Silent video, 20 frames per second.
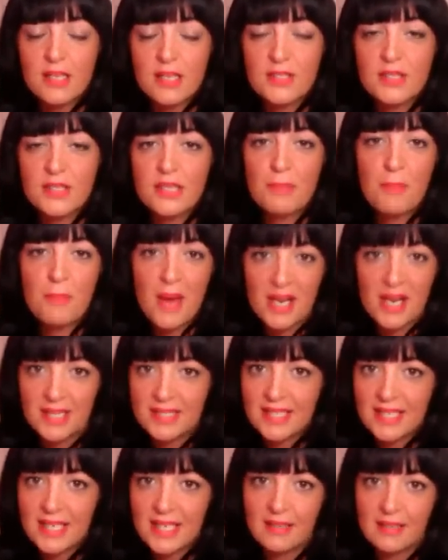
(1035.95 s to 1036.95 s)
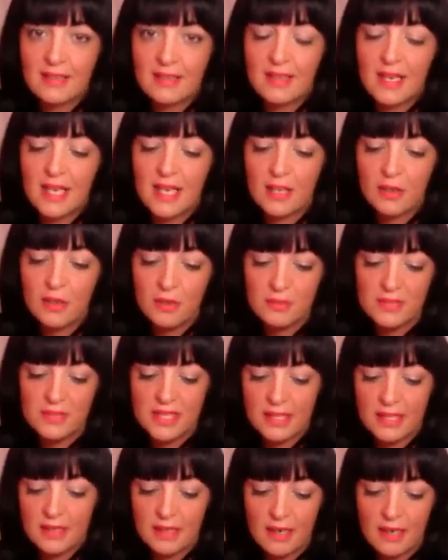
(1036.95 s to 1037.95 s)
So the Benetton, it comes
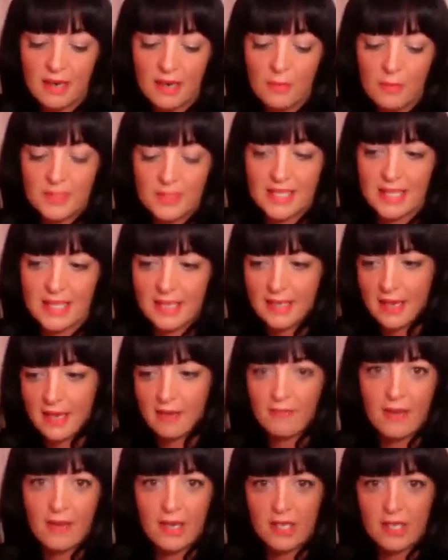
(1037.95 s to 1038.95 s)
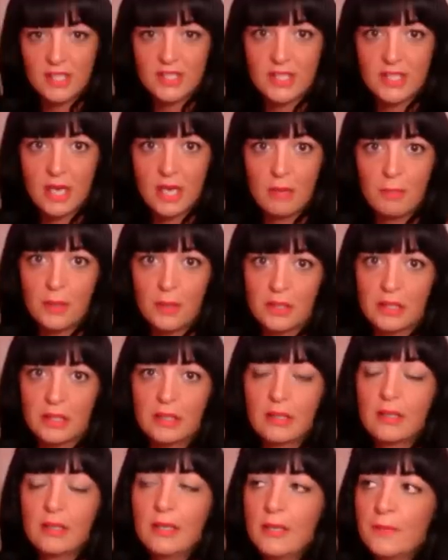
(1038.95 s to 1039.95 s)
in almost like a nail varnish style
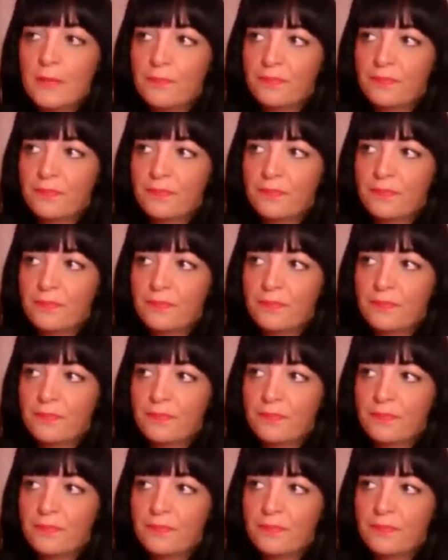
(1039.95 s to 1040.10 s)
bottle,